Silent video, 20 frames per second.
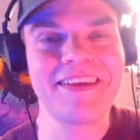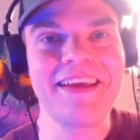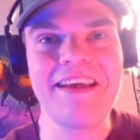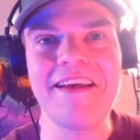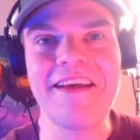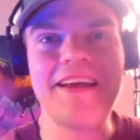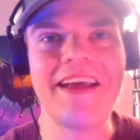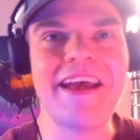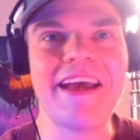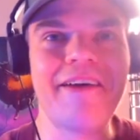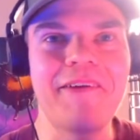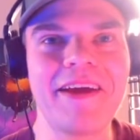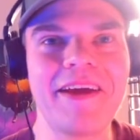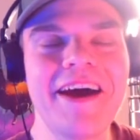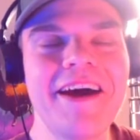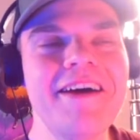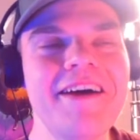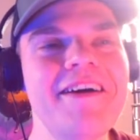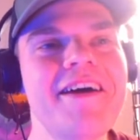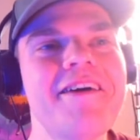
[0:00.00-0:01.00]

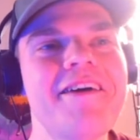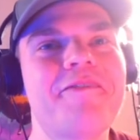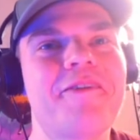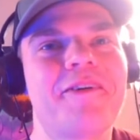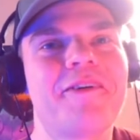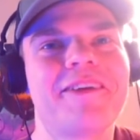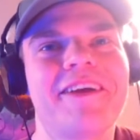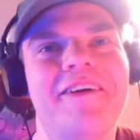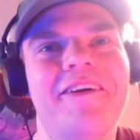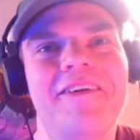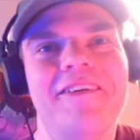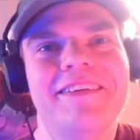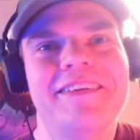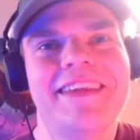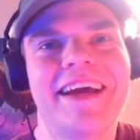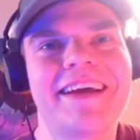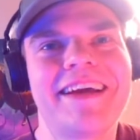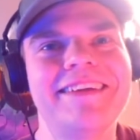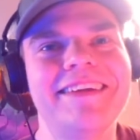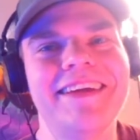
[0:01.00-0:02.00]
area for the whole
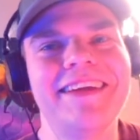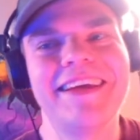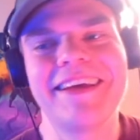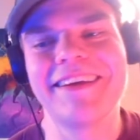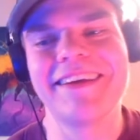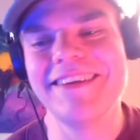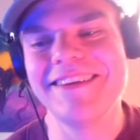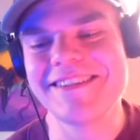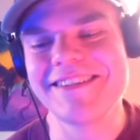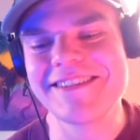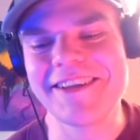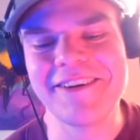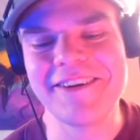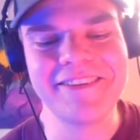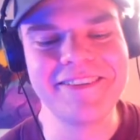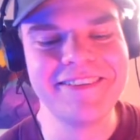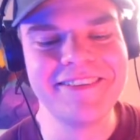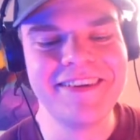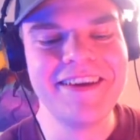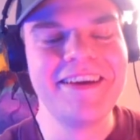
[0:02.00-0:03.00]
technique.
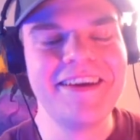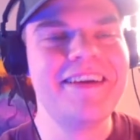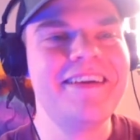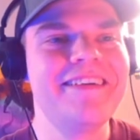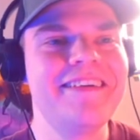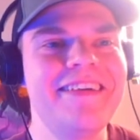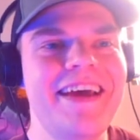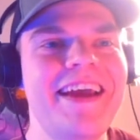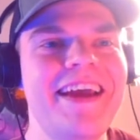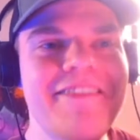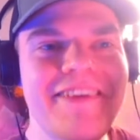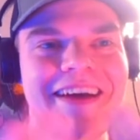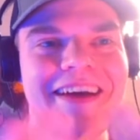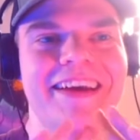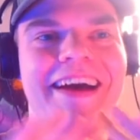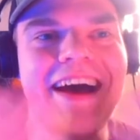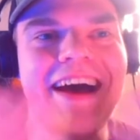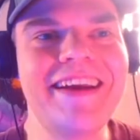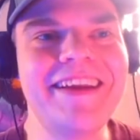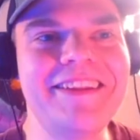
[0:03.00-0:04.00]
So anyway,
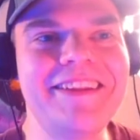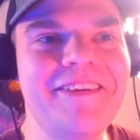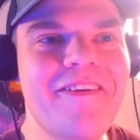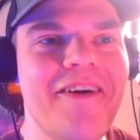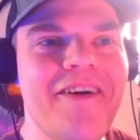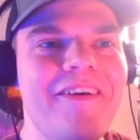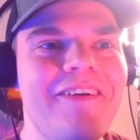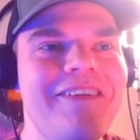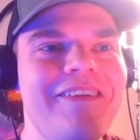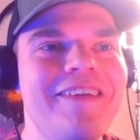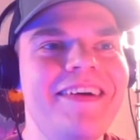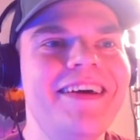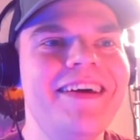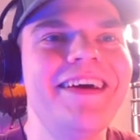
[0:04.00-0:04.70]
I need to go.